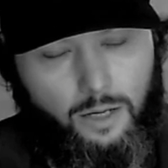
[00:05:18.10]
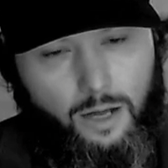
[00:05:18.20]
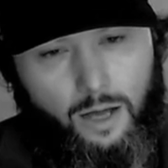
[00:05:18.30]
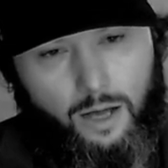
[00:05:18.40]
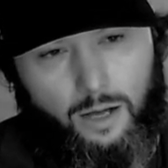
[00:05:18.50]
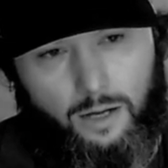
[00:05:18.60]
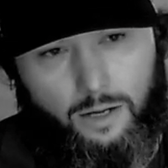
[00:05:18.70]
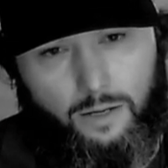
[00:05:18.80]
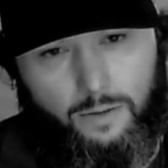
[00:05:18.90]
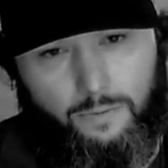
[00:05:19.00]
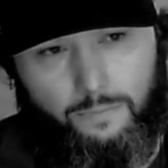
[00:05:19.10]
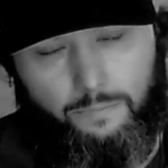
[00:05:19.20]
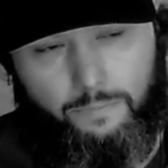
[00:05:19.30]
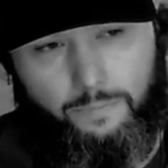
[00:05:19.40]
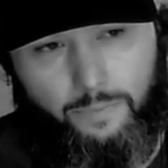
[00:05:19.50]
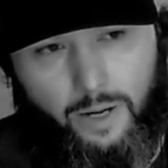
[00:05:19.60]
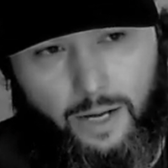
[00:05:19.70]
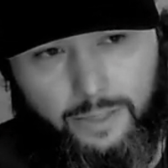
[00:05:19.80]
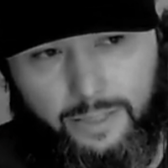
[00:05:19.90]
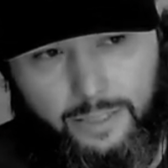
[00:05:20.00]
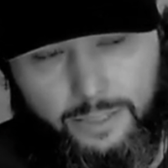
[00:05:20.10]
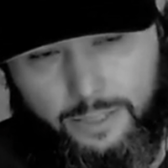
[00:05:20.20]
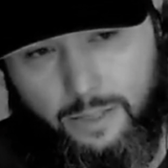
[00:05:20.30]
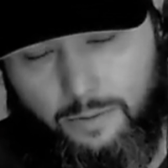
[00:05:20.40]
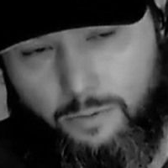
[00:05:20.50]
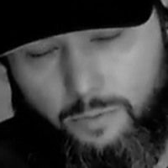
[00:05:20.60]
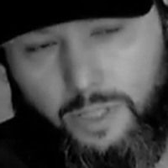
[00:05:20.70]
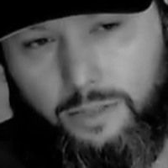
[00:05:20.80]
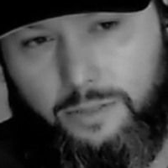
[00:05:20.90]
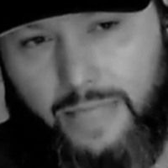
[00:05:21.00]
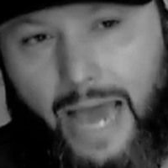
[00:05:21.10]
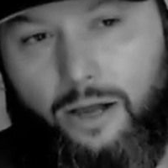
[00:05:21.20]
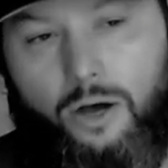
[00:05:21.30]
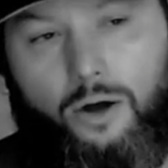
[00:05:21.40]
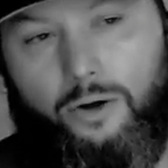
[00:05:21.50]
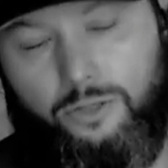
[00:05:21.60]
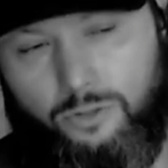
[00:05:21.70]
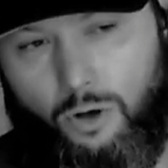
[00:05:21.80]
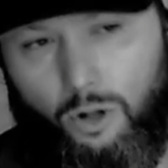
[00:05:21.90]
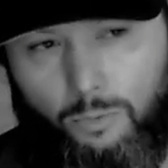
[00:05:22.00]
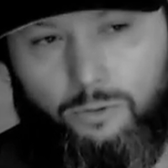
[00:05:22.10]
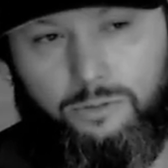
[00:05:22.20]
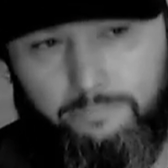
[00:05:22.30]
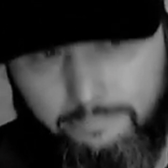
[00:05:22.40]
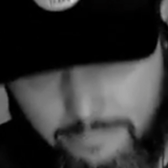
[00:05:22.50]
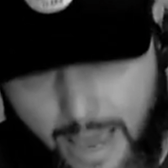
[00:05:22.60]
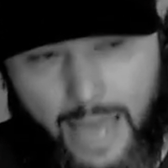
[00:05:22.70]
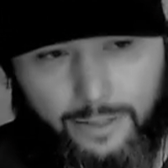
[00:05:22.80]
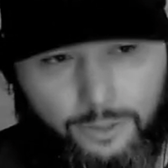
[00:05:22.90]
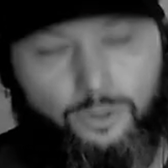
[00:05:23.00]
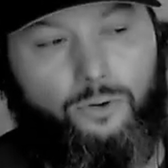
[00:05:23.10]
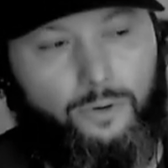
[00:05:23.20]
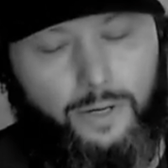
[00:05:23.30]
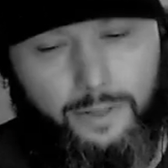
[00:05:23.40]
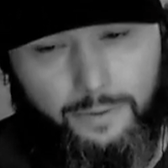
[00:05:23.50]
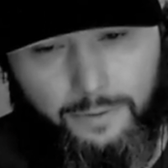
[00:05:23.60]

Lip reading: I think that card is almost mandatory.